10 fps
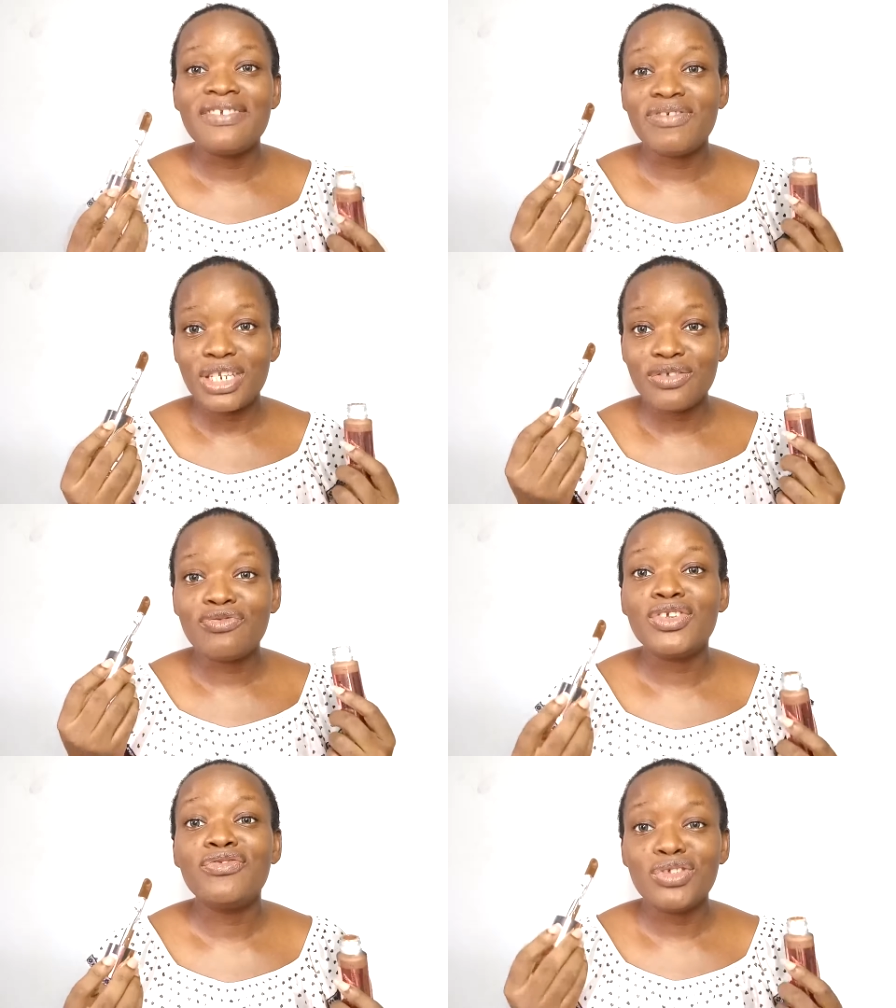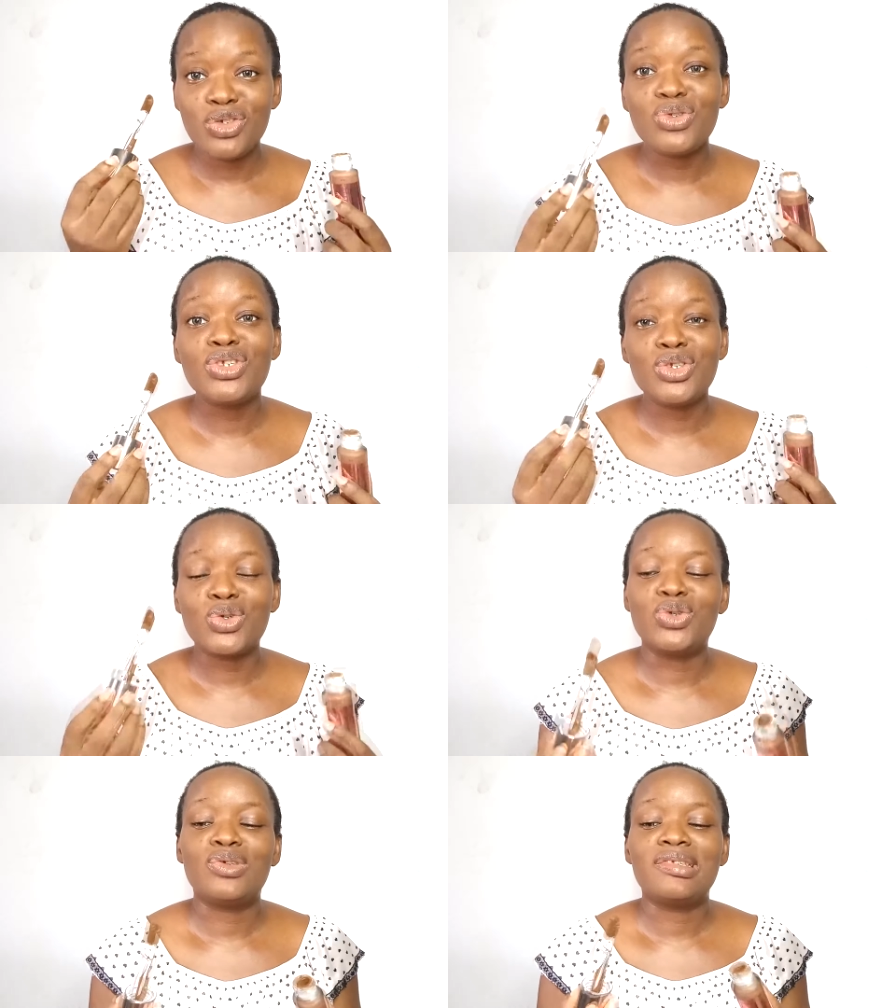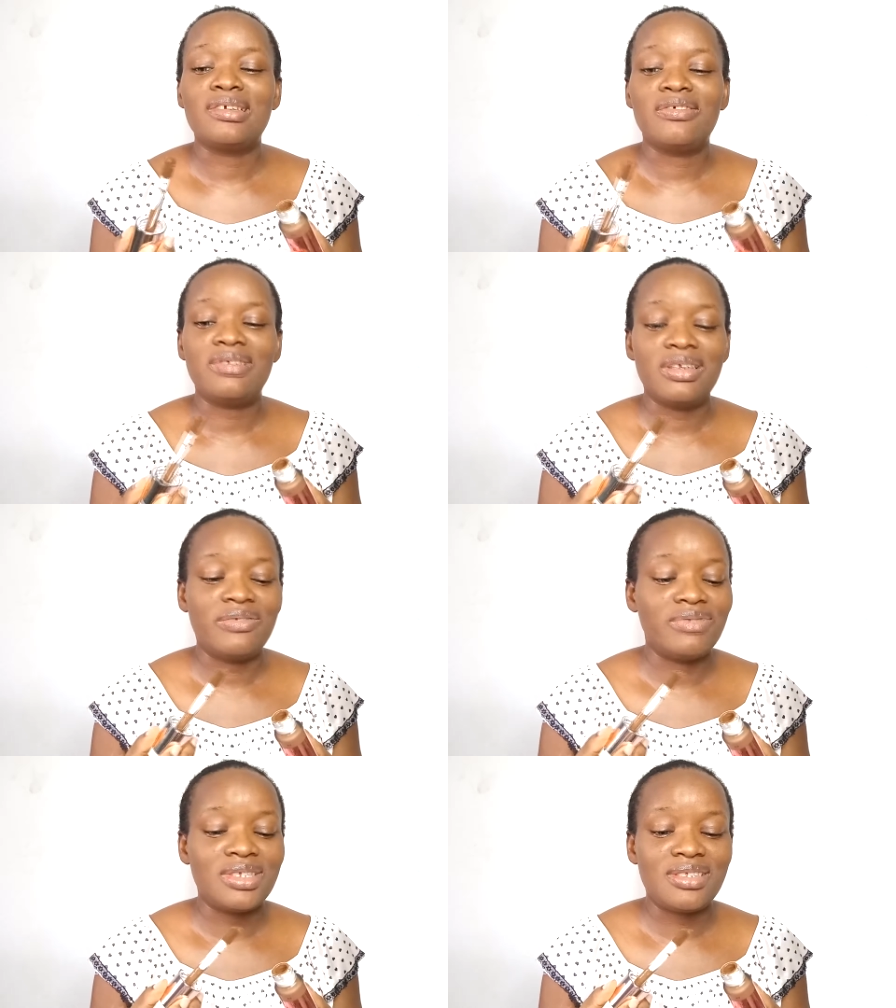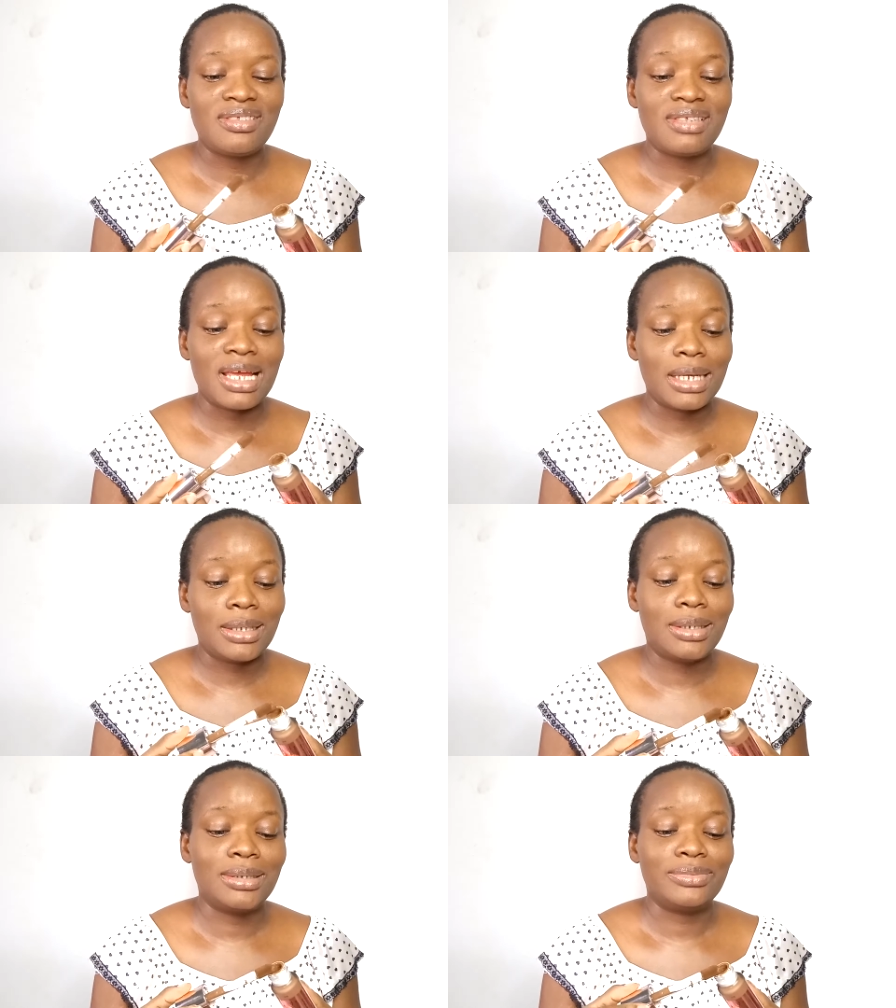even using it on yourself, it's like,